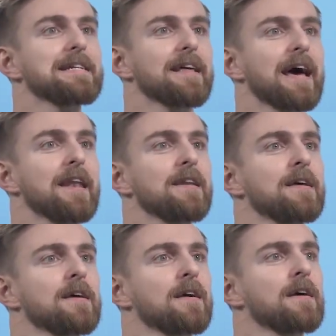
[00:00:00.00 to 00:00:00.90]
to the n
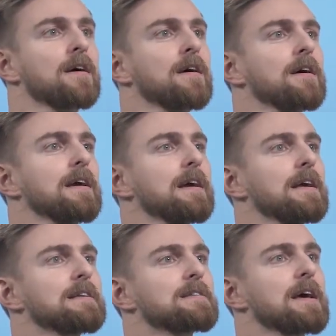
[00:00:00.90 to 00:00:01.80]

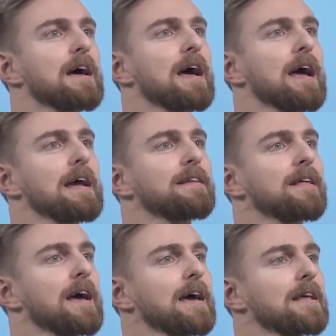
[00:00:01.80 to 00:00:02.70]
is a to
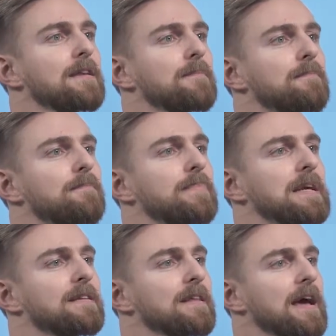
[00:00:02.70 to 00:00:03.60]
the n, b
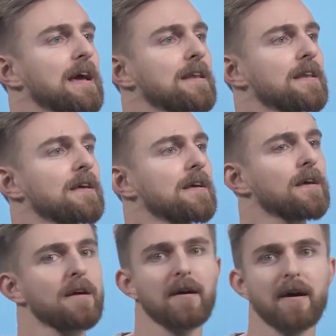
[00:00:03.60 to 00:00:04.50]
to the n,
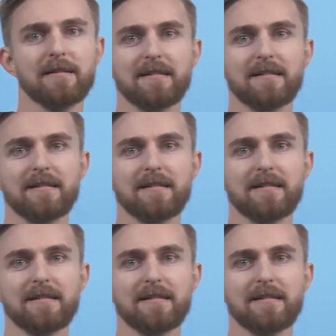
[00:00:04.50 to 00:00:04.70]
and